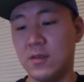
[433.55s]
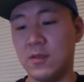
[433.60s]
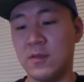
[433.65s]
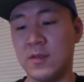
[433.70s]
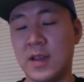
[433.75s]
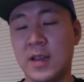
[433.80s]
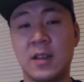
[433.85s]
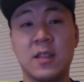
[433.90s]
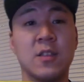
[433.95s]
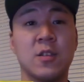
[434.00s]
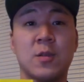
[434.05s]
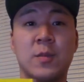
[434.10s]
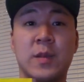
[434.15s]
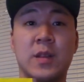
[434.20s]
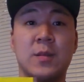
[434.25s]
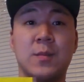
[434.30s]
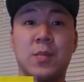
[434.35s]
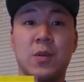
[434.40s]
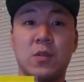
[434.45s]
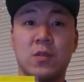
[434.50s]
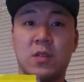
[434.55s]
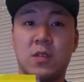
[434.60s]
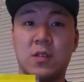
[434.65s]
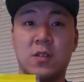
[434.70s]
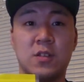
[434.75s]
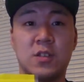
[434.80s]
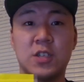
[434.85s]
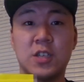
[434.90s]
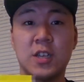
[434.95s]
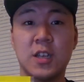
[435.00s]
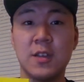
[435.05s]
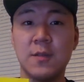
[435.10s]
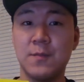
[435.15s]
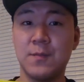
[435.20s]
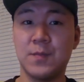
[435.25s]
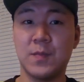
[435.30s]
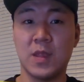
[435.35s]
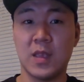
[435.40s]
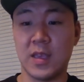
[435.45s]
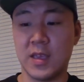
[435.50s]
you add a little bit of bulk to your jig,
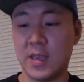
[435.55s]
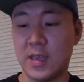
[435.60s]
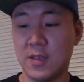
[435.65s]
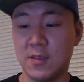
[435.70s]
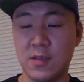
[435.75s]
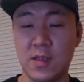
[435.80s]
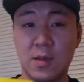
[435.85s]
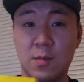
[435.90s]
and